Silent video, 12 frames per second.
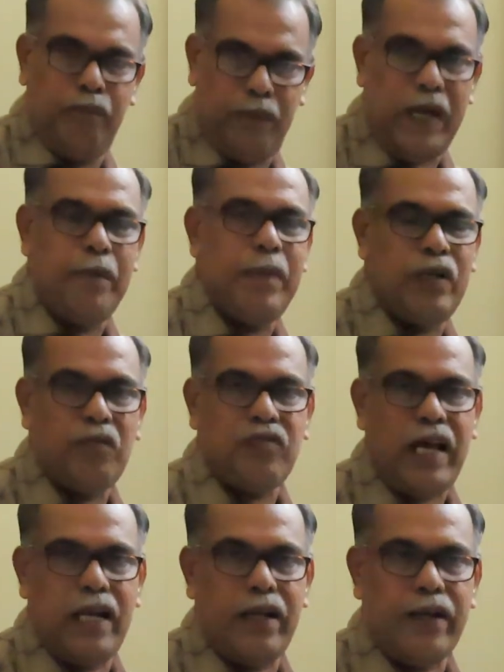payment of
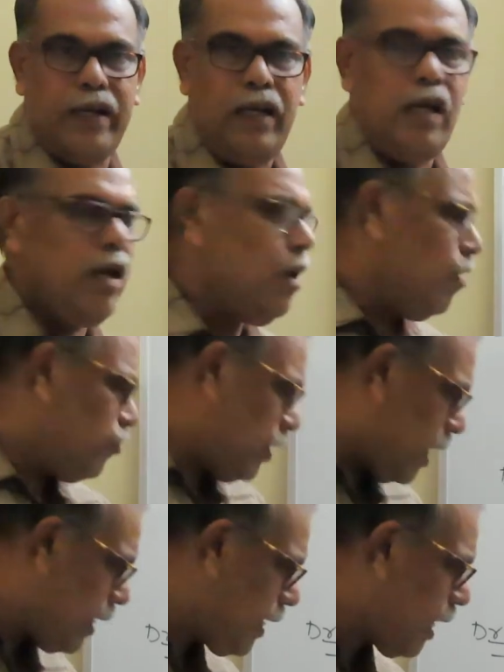salary,
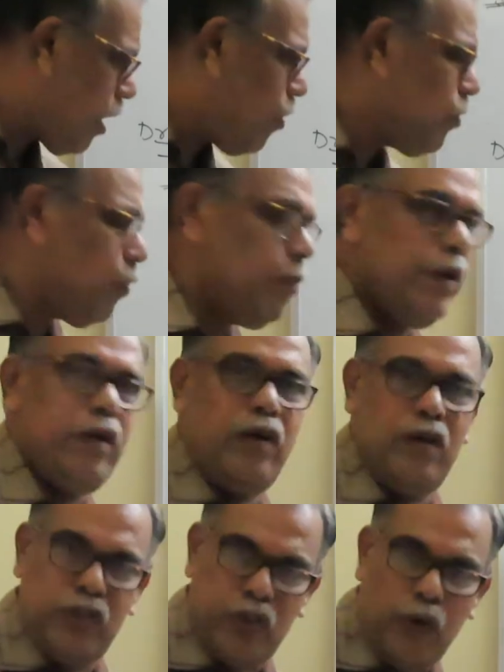salary account will
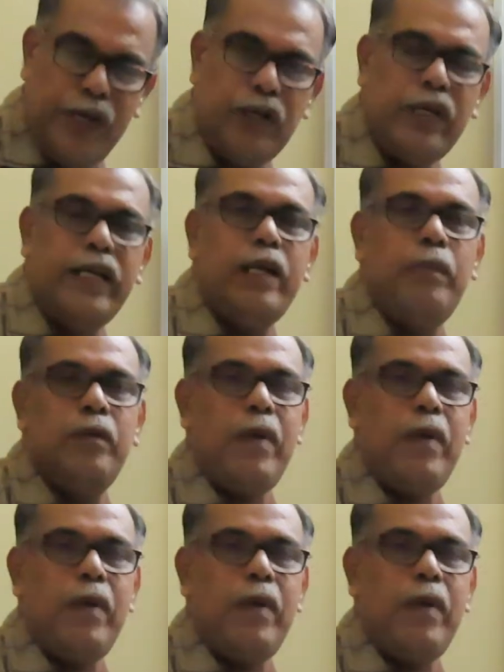be showing a debit